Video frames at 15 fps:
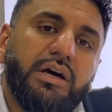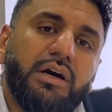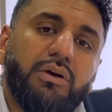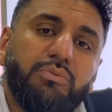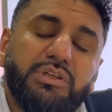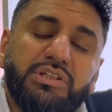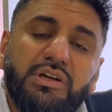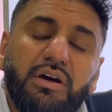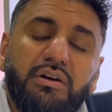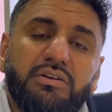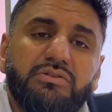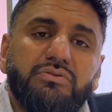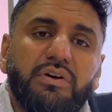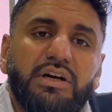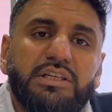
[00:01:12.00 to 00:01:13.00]
which are
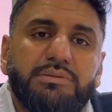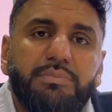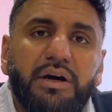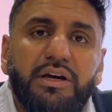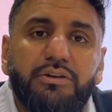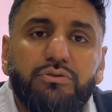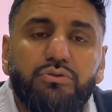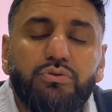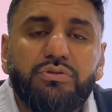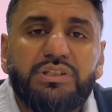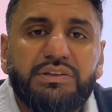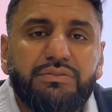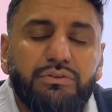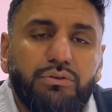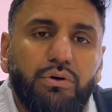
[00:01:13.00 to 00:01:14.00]
characterized by
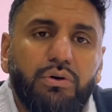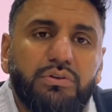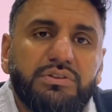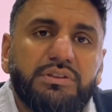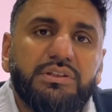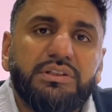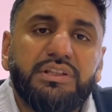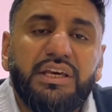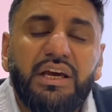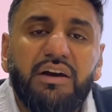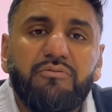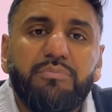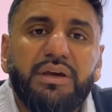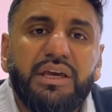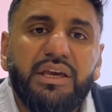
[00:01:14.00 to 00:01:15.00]
intrusive thoughts. They
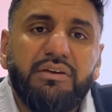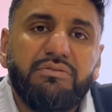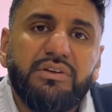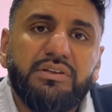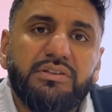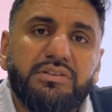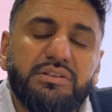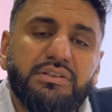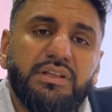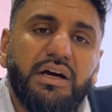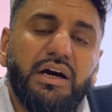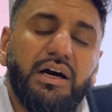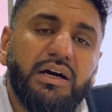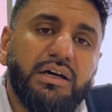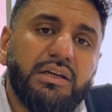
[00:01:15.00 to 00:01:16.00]
have behaviors that
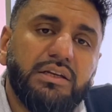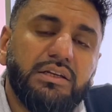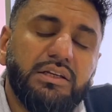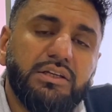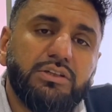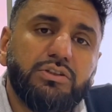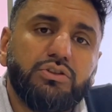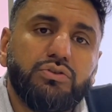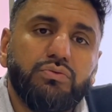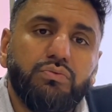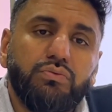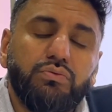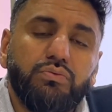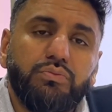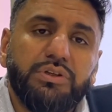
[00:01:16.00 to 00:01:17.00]
are linked
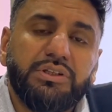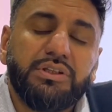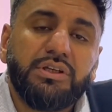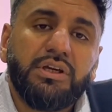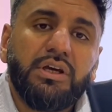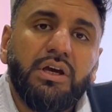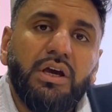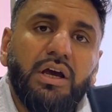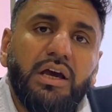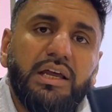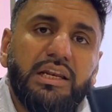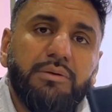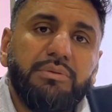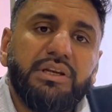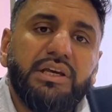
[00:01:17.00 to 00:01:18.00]
with
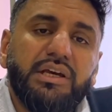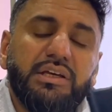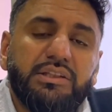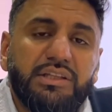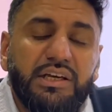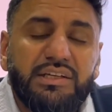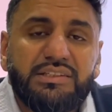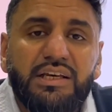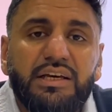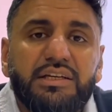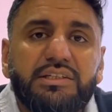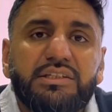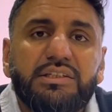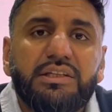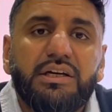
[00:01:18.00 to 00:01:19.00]
eliminating the
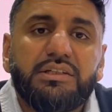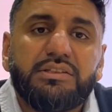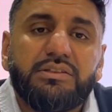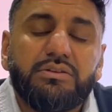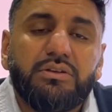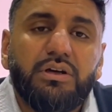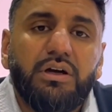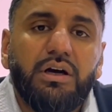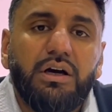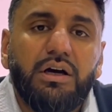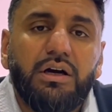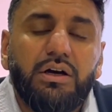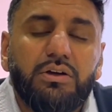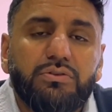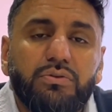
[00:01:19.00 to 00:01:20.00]
anxiety that's
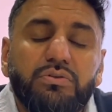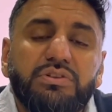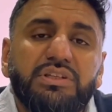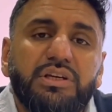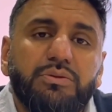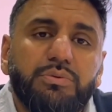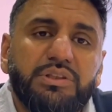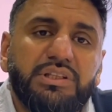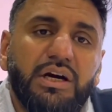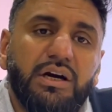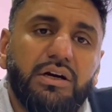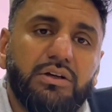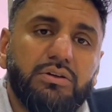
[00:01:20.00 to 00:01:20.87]
associated with that